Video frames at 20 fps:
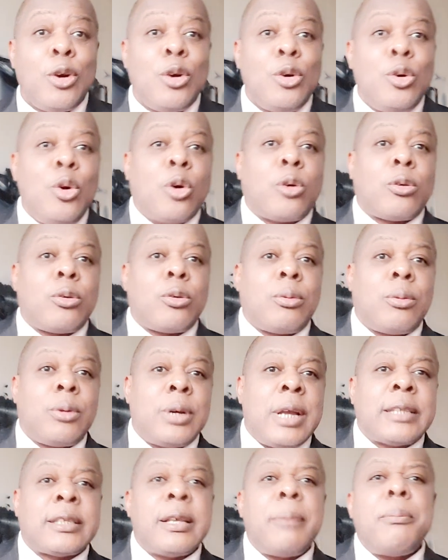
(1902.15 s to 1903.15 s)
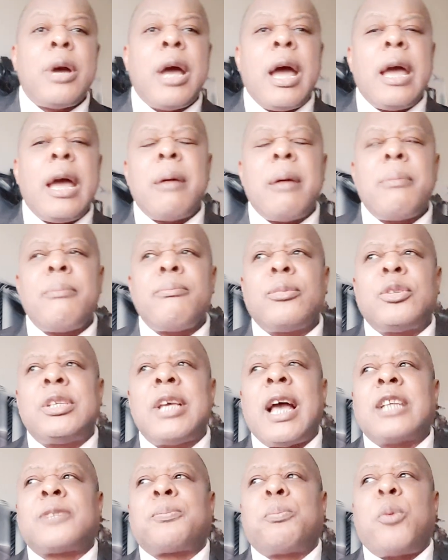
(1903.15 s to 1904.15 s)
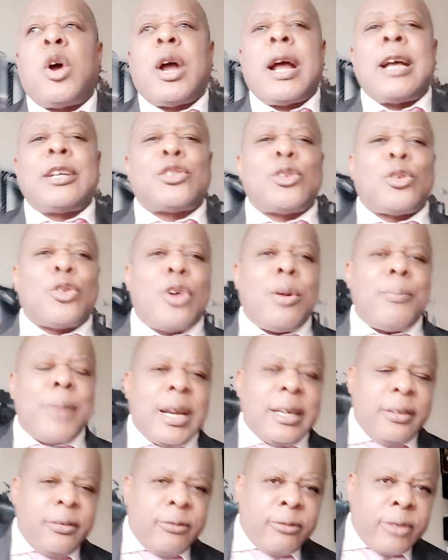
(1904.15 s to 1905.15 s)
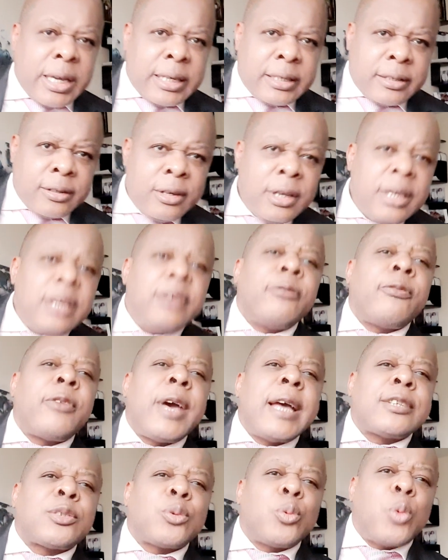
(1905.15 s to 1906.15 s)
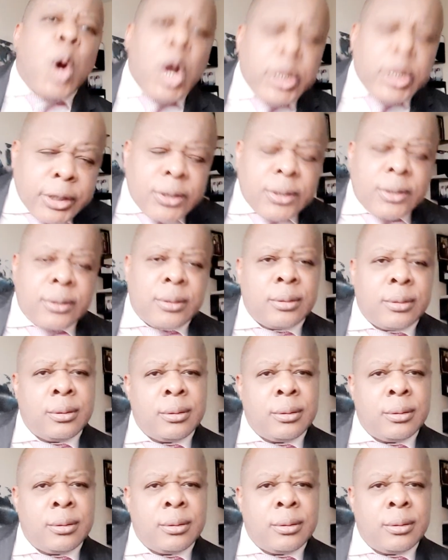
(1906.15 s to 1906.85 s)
Look, they say diaspora should come and invest. Invest what?